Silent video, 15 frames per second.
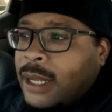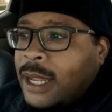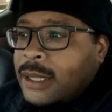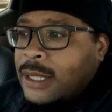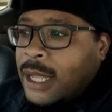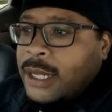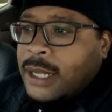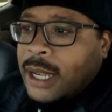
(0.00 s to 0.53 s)
They
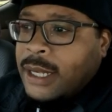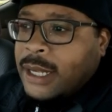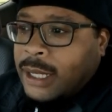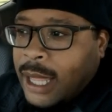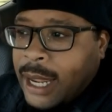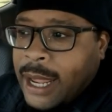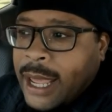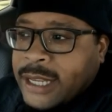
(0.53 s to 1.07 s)
think that the
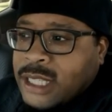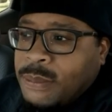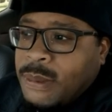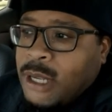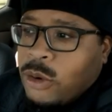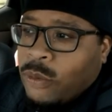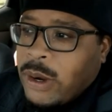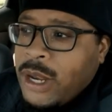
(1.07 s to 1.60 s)
light has to be
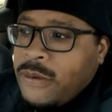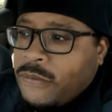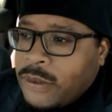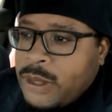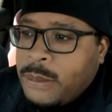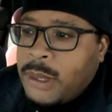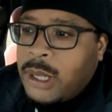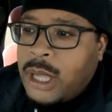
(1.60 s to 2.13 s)
green for
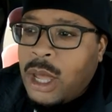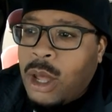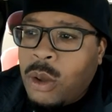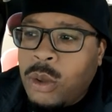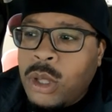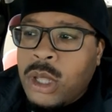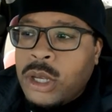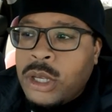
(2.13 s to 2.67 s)
them to go.